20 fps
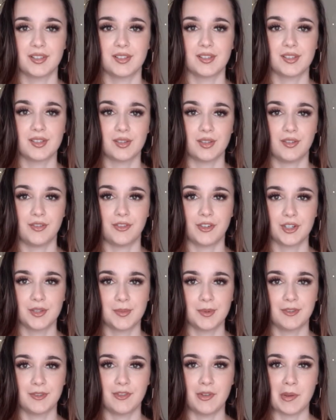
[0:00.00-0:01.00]
So the
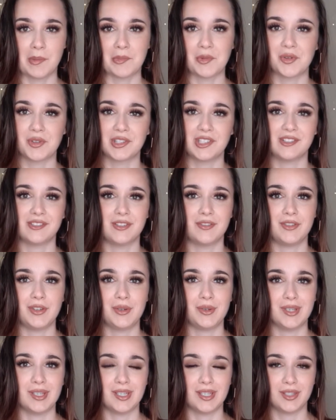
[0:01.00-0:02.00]
first perfume I'm going to
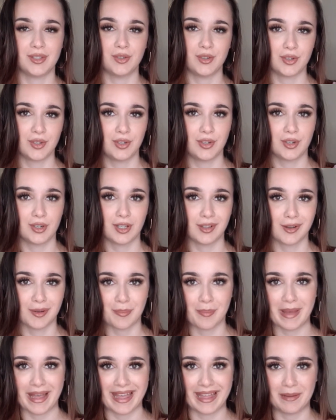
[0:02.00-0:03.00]
review is Good Girl
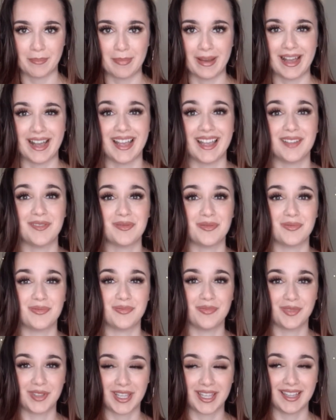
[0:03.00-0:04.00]
Gone Bad by
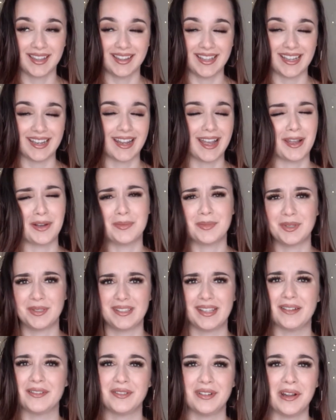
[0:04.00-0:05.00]
Kilian. I
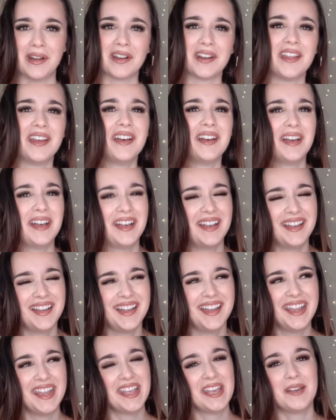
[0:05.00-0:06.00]
almost said Rihanna,
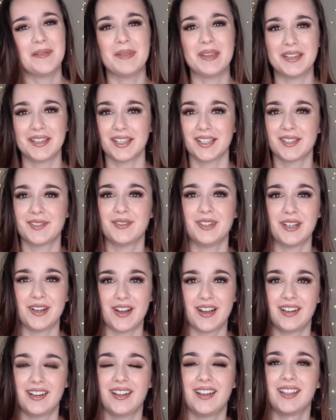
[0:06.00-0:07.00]
because
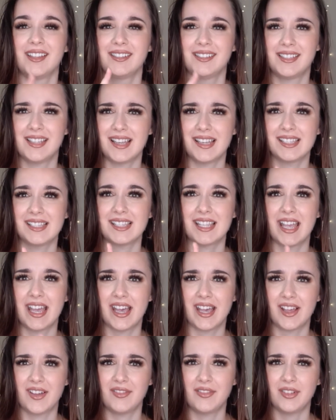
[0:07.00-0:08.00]
Rihanna does
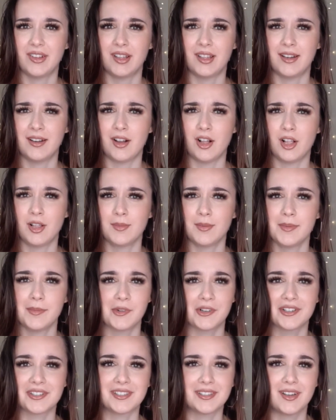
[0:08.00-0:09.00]
have an album
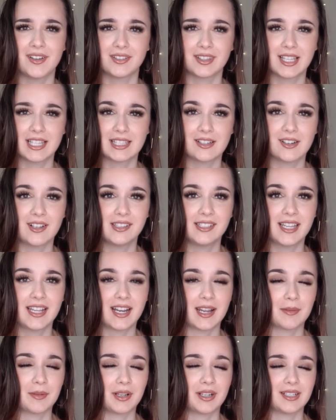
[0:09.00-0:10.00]
or a song that's called
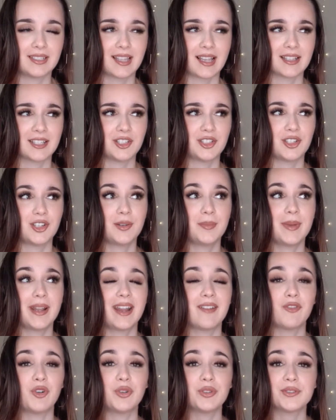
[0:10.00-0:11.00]
that. I'm not exactly sure,
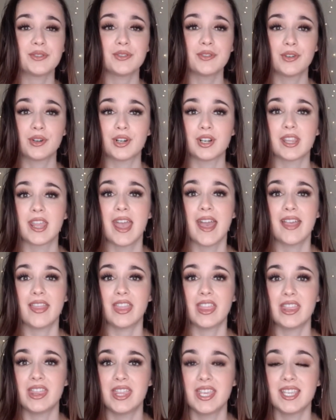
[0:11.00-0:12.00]
but I've also heard
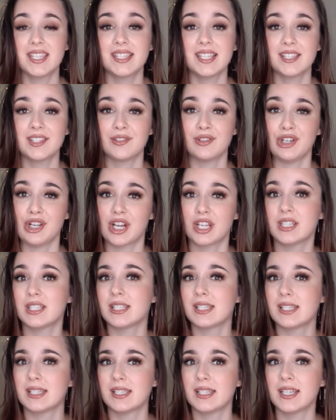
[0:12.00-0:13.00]
that this is
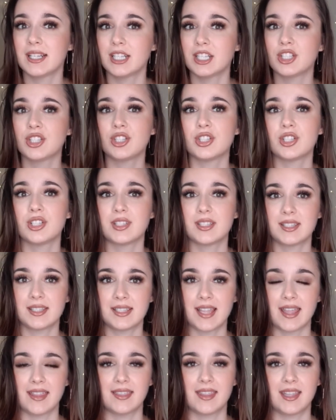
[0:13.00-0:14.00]
Rihanna's signature
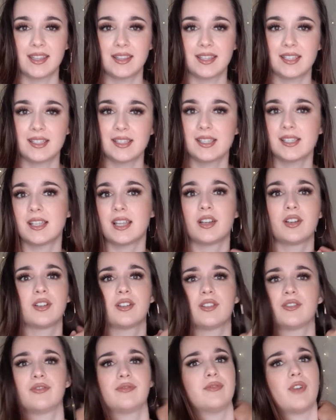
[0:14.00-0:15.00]
scent, that this is like
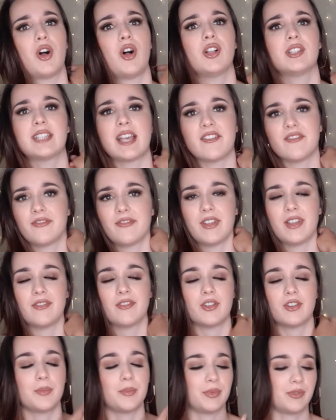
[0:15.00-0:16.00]
her all-time
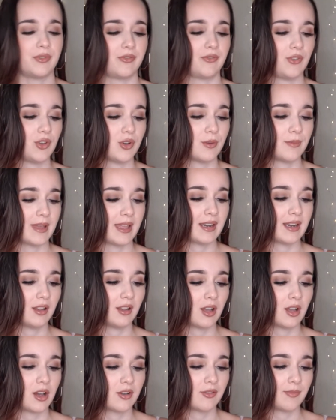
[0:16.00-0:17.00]
favorite perfume, and a
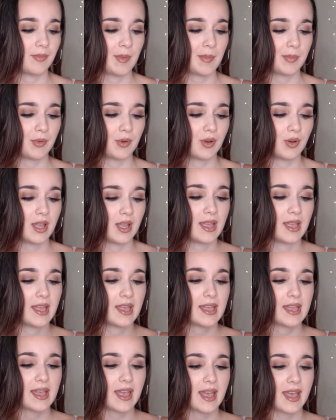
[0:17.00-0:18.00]
lot of people
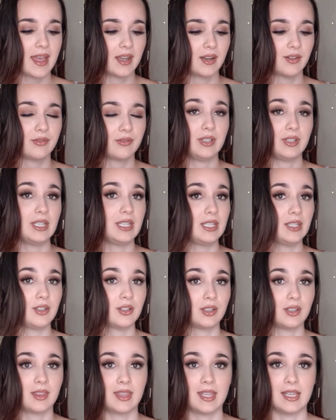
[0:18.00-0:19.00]
had really
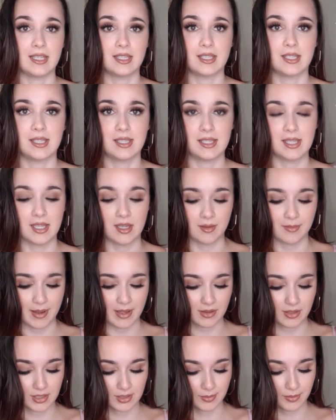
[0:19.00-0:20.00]
good things to say
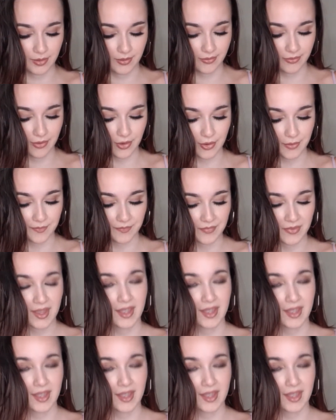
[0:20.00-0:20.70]
about this perfume.